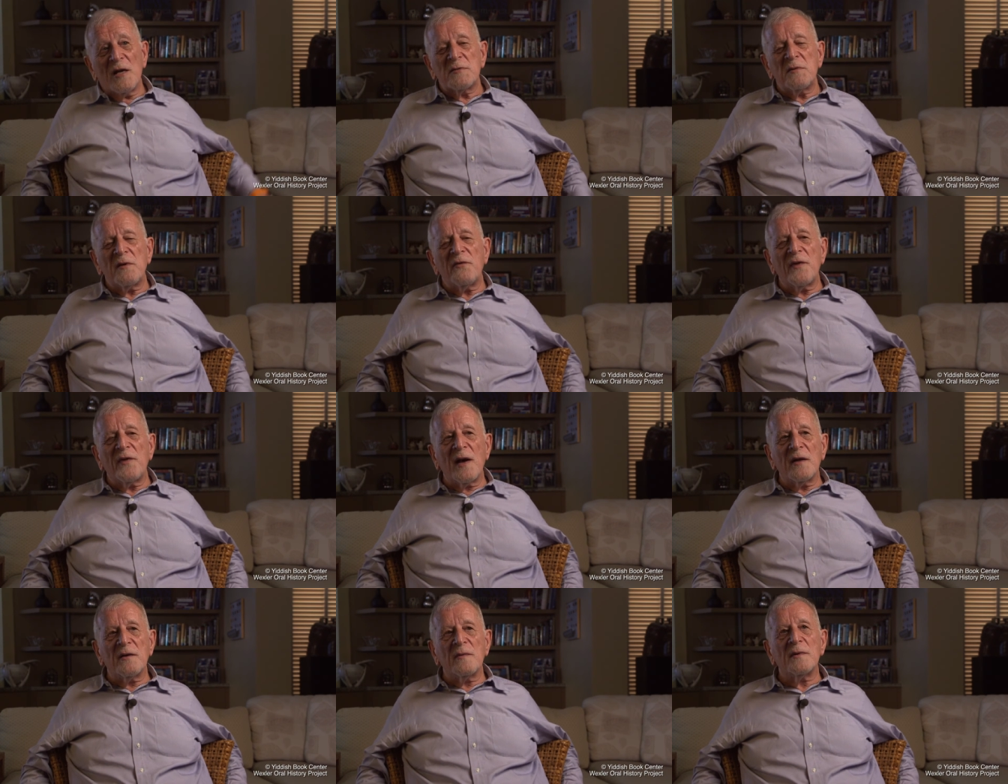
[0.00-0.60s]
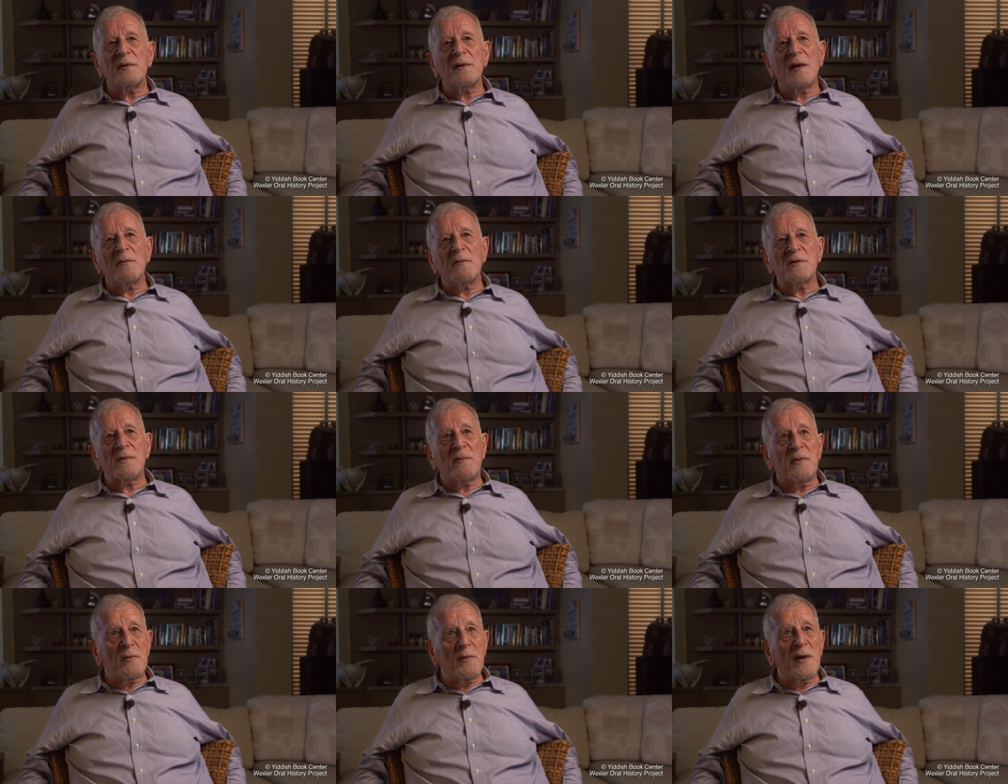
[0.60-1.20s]
So we found that, that
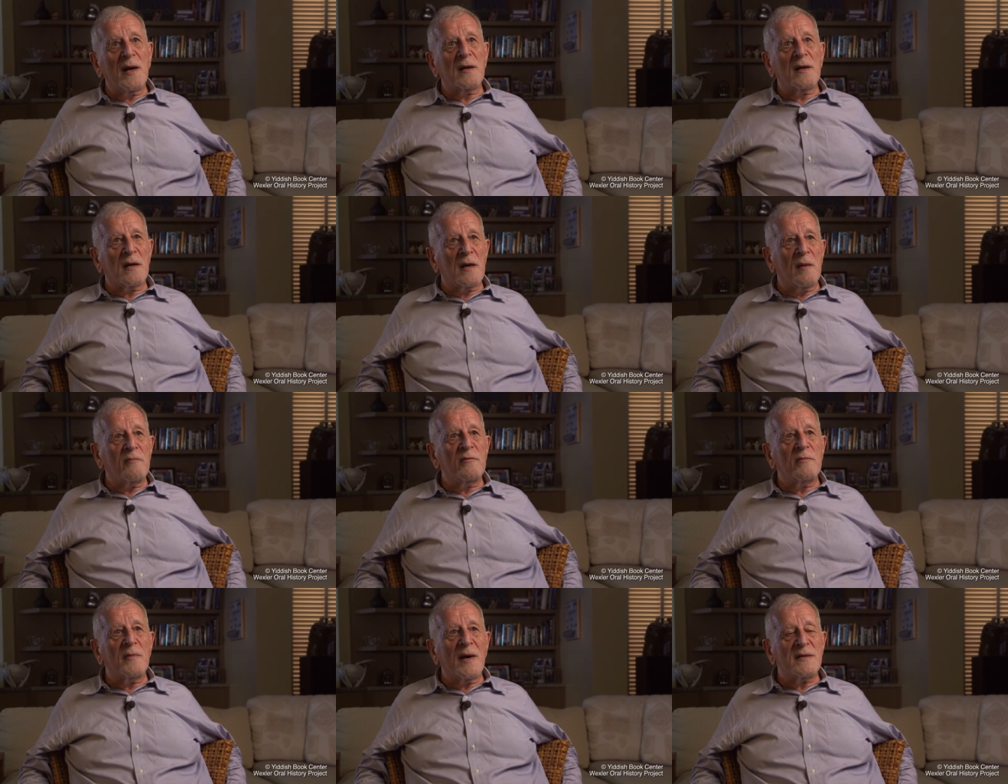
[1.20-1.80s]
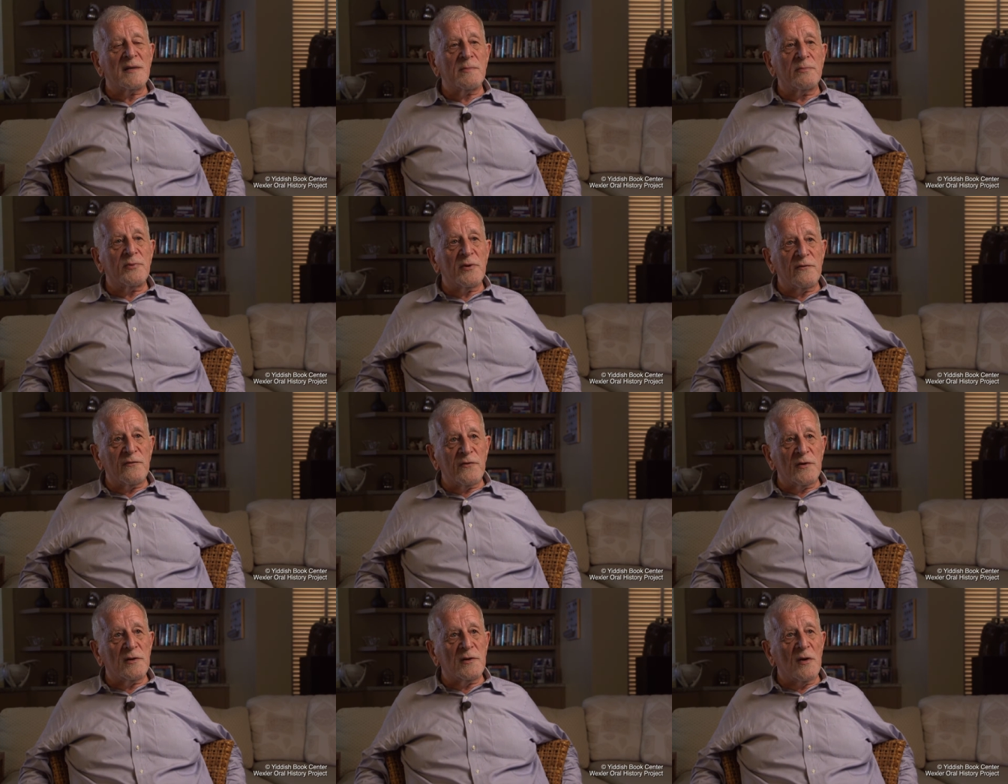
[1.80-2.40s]
was something we had to compromise and
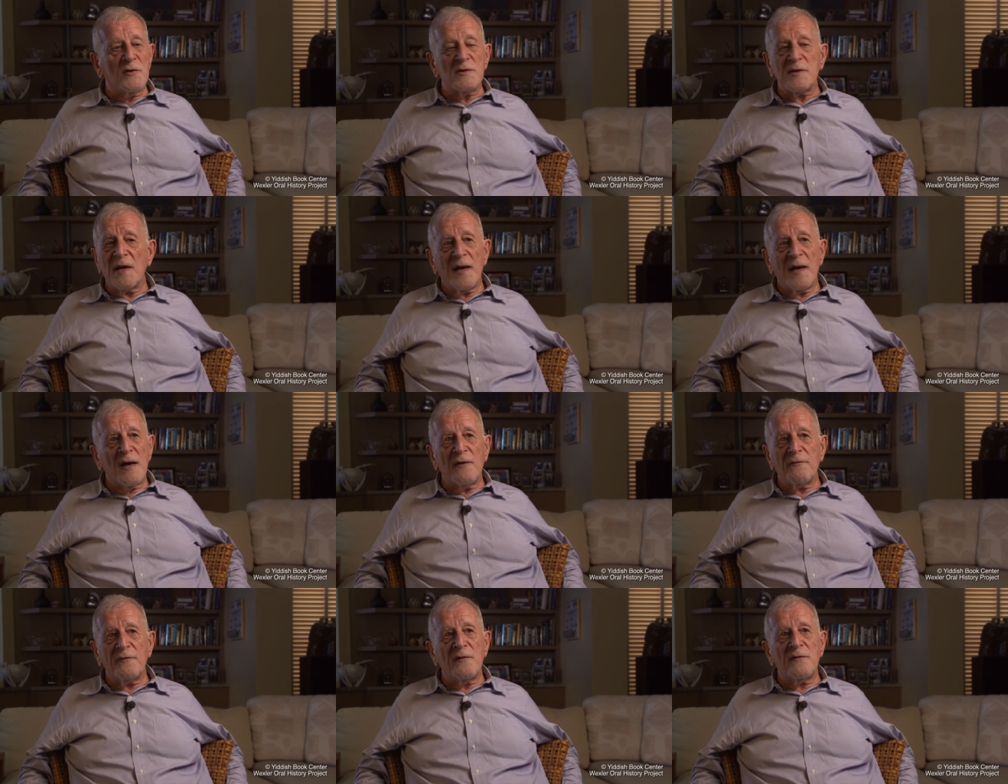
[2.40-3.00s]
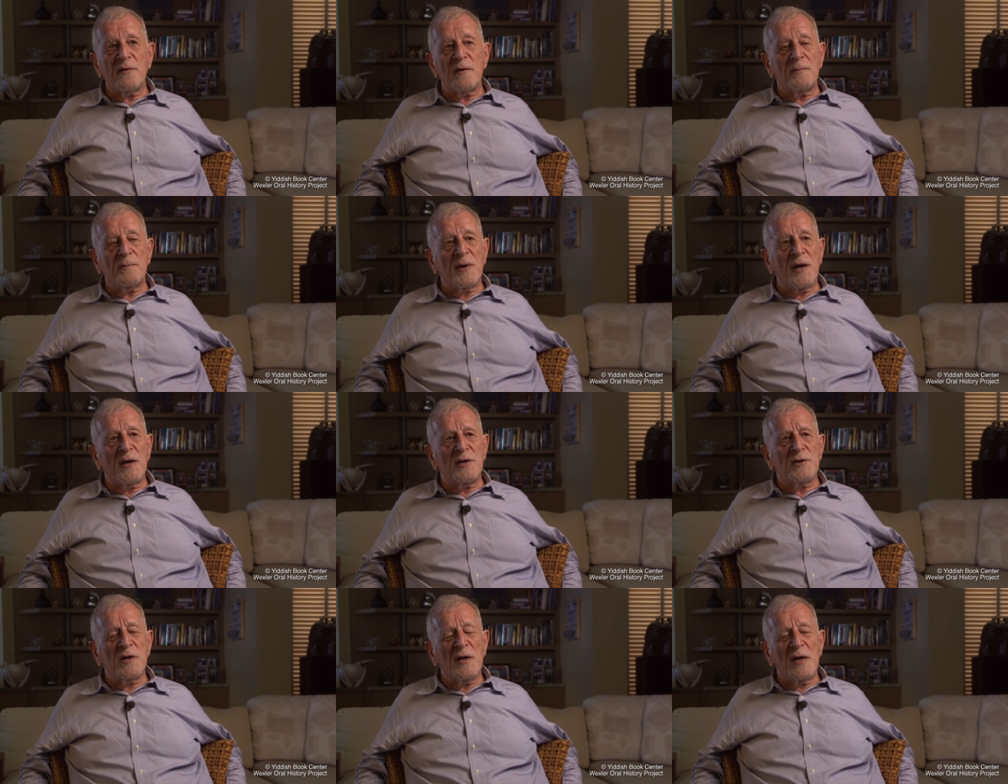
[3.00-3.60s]
put footnotes every, every
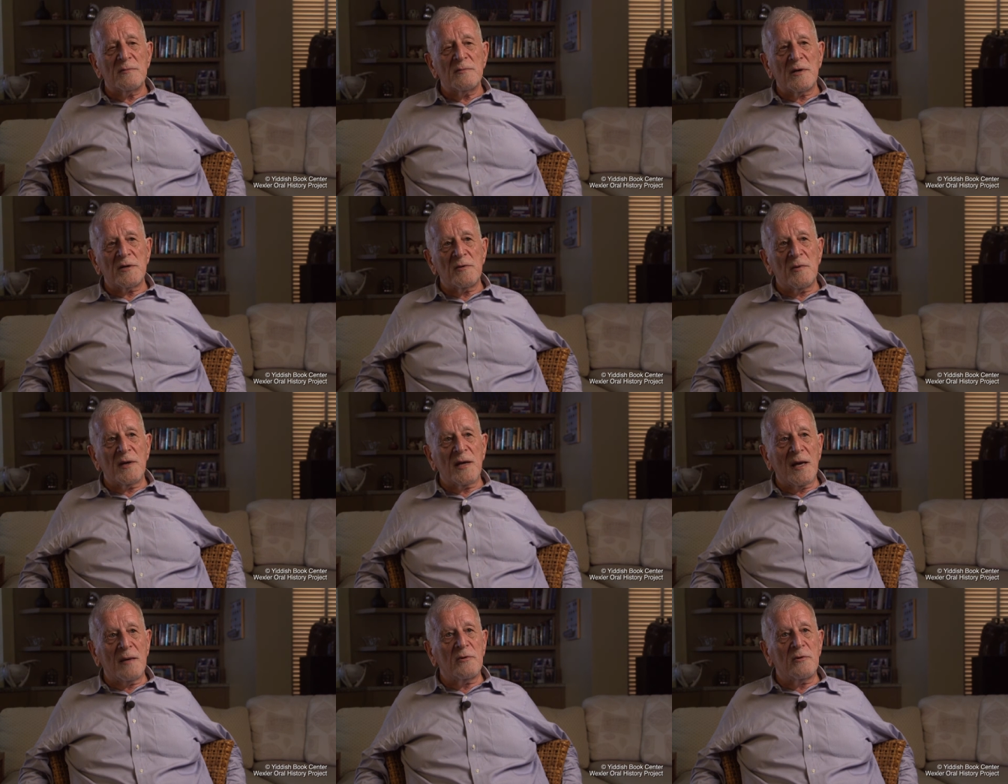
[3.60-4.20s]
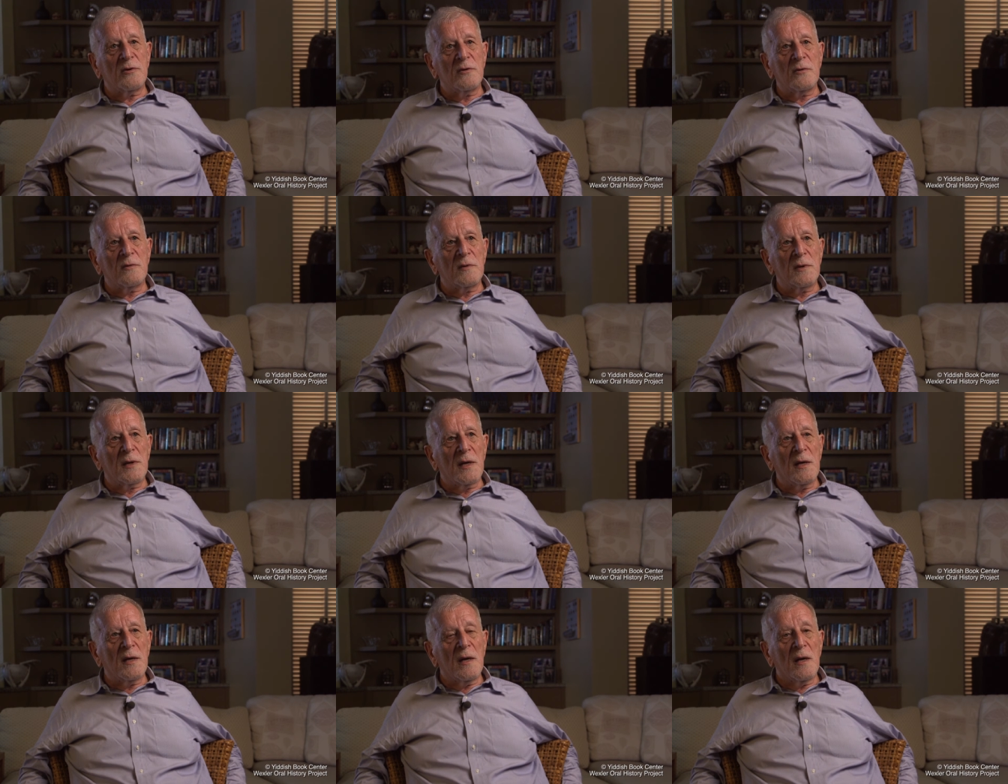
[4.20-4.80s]
page, especially when it came
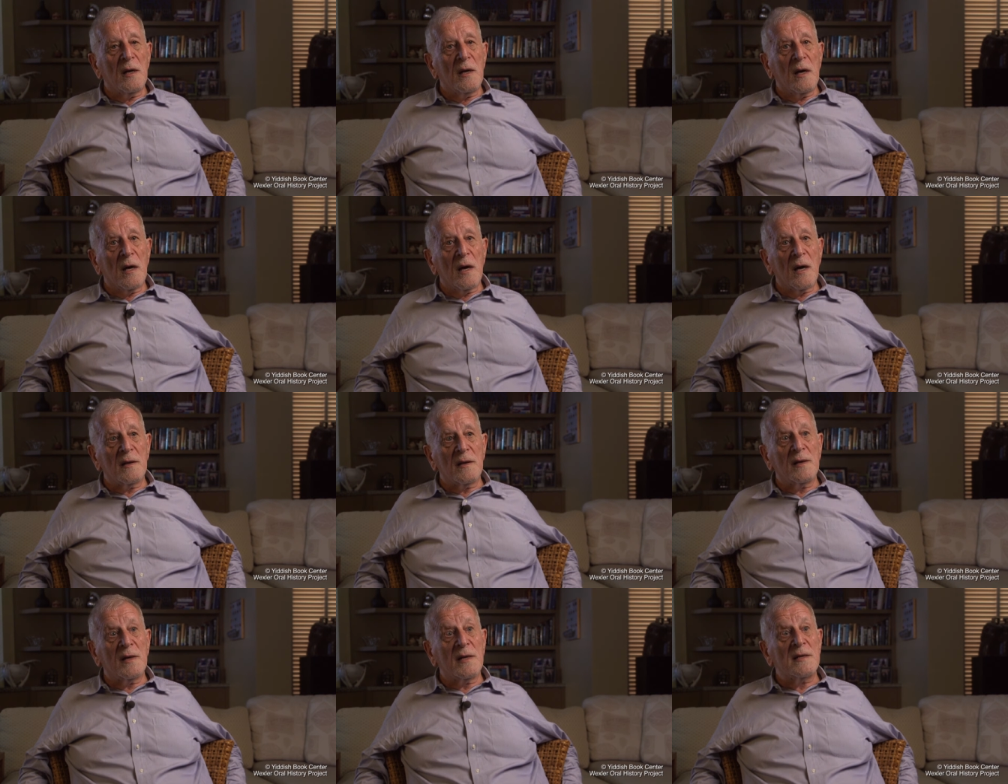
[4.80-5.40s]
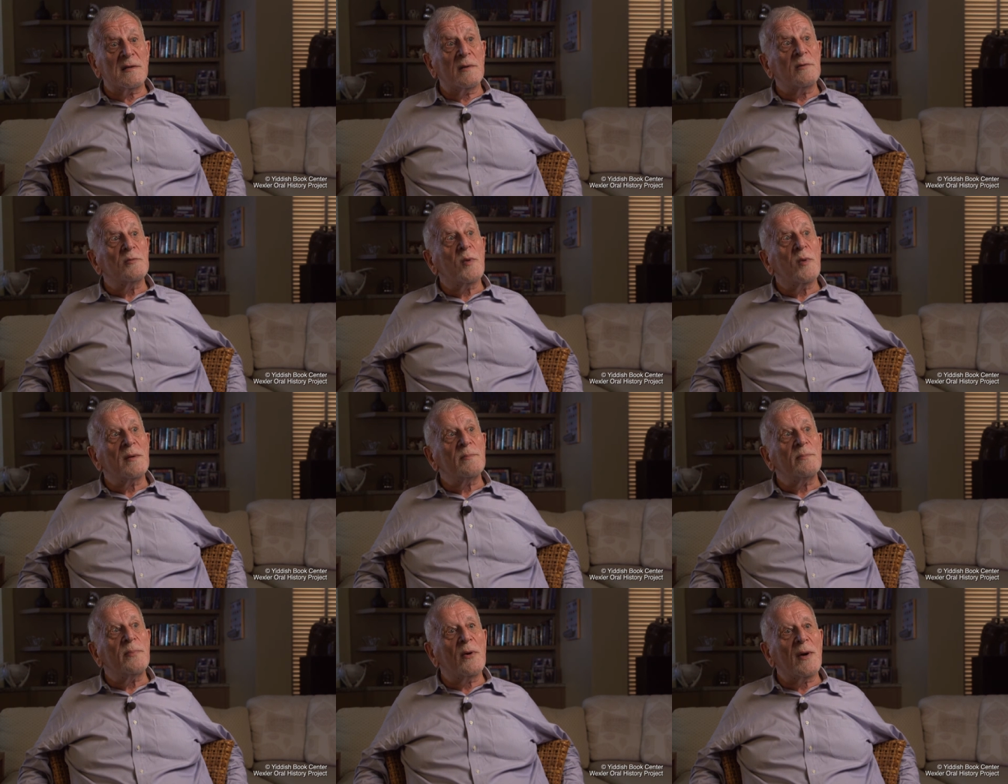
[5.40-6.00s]
to uh, holidays. It was
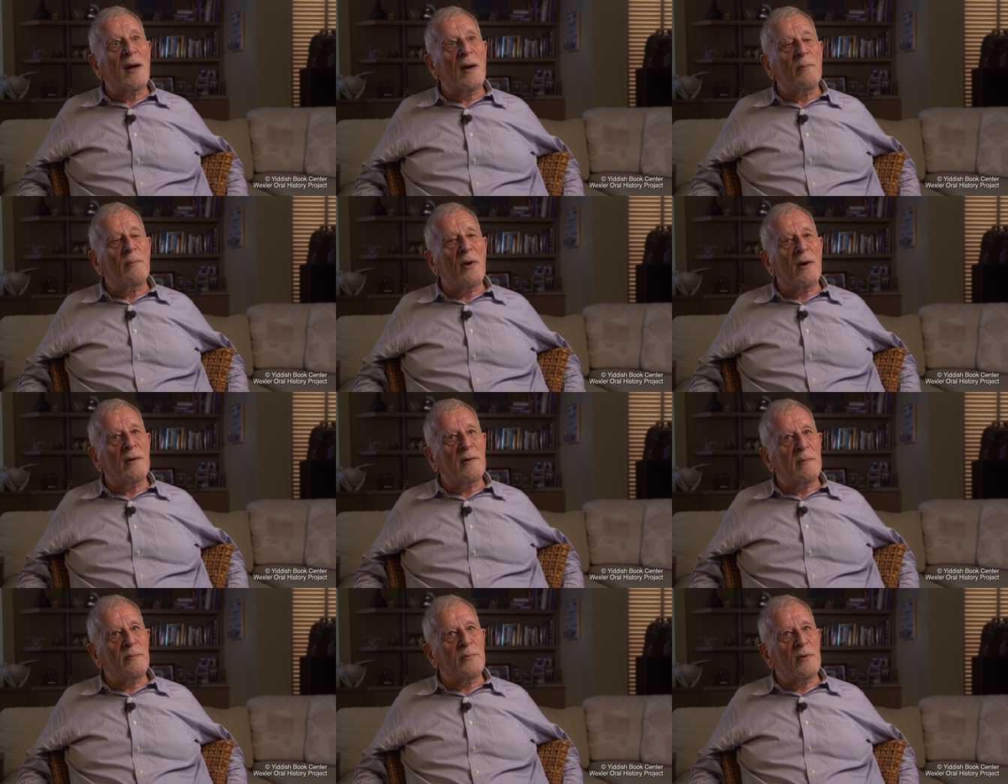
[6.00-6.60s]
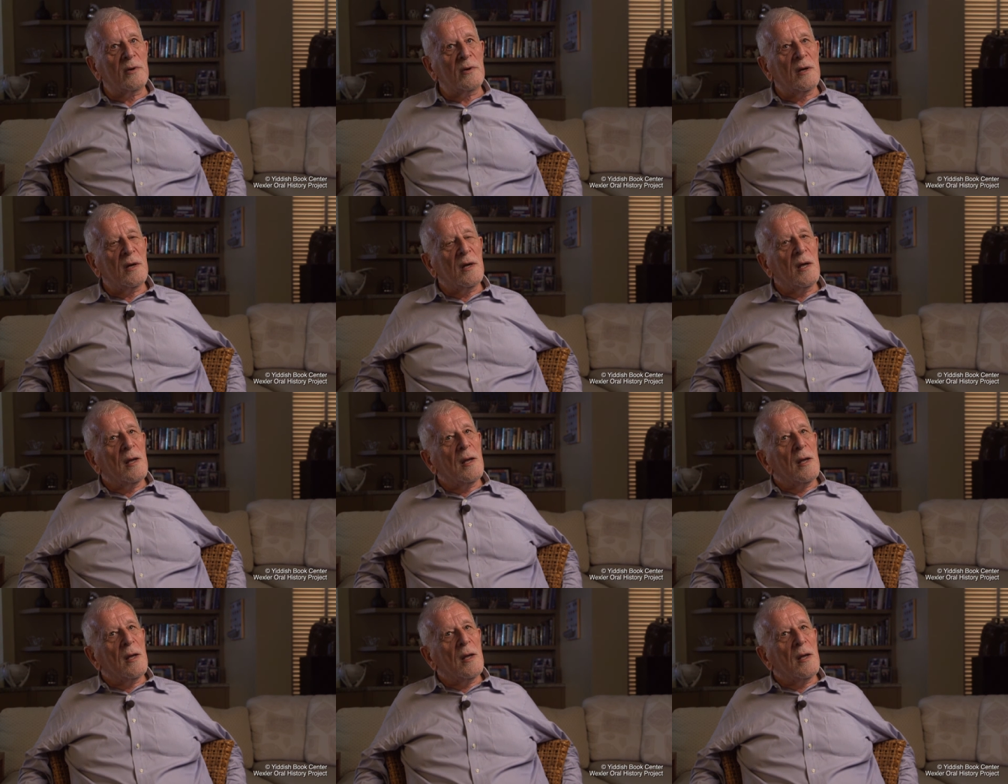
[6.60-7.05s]
one part of the book